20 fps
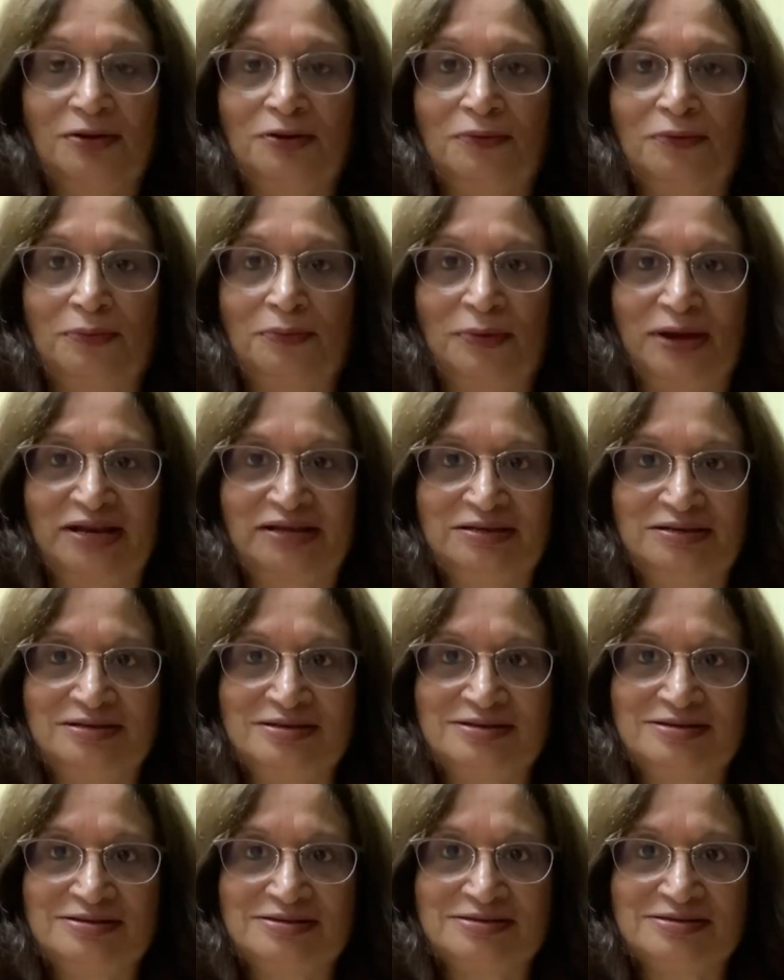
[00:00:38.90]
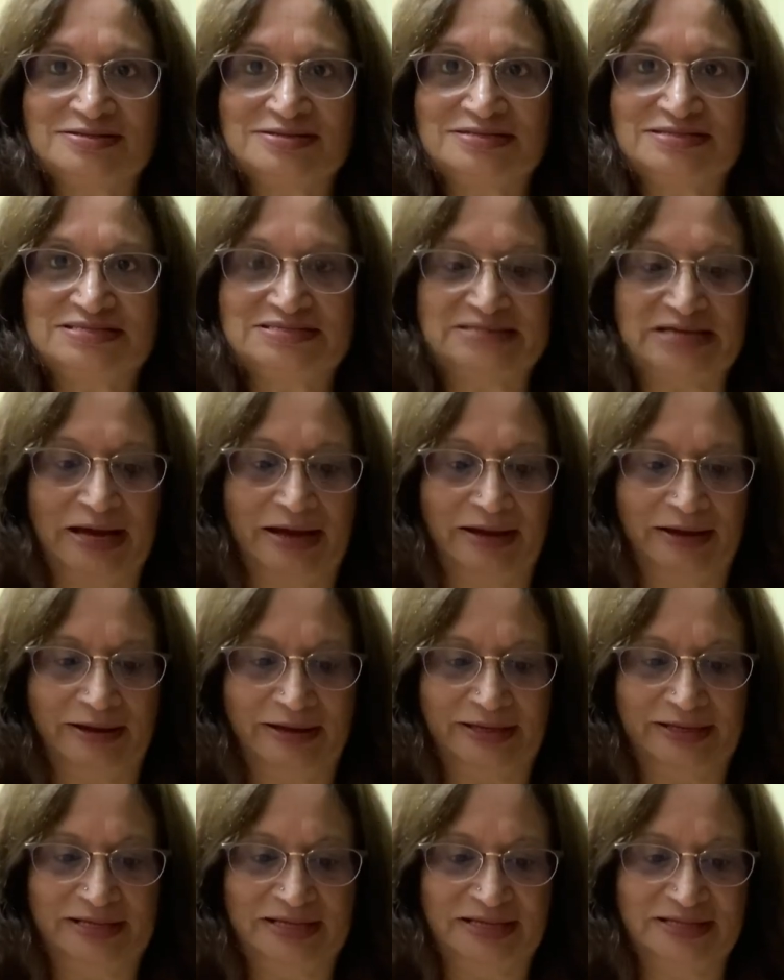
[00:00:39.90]
1 star
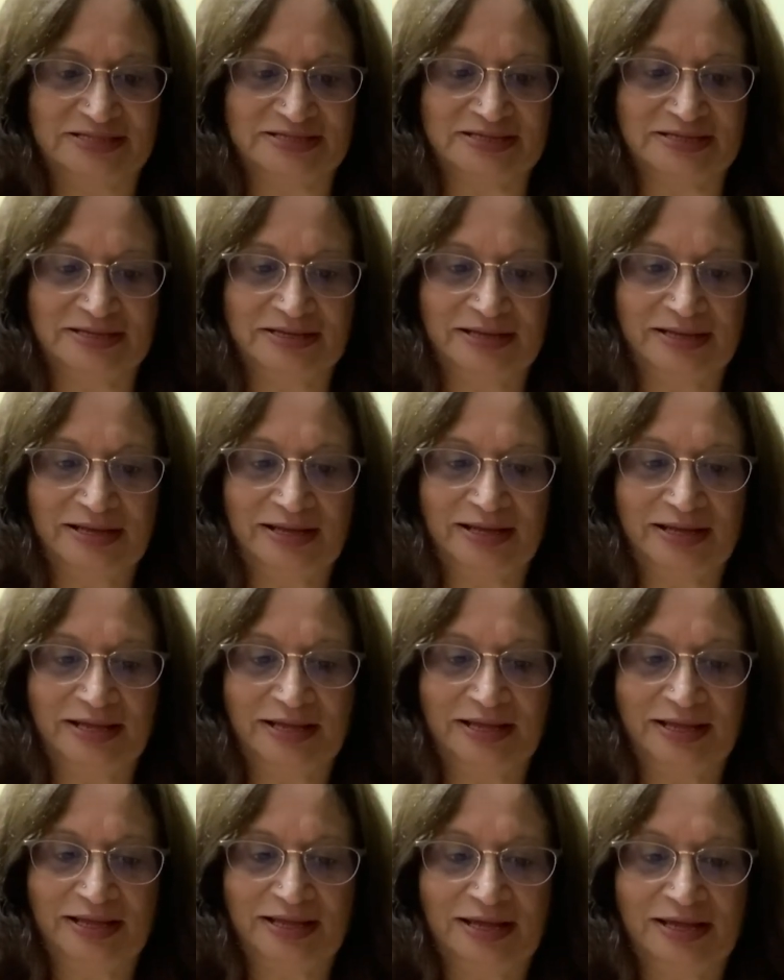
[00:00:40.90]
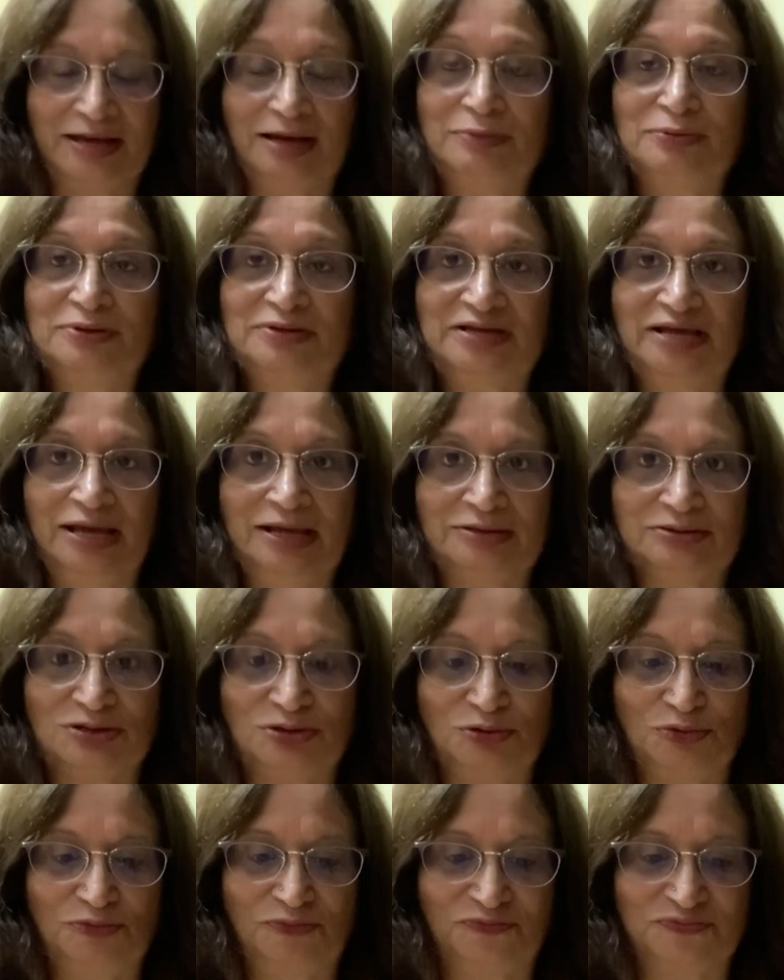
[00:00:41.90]
anise, about 8
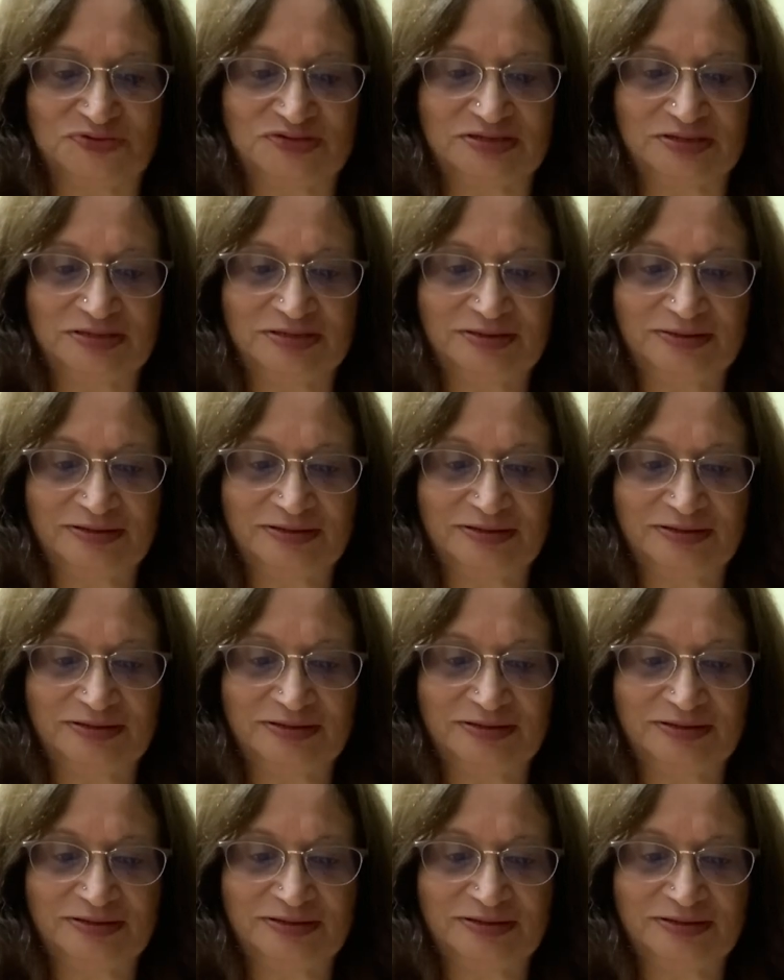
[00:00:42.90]
cloves,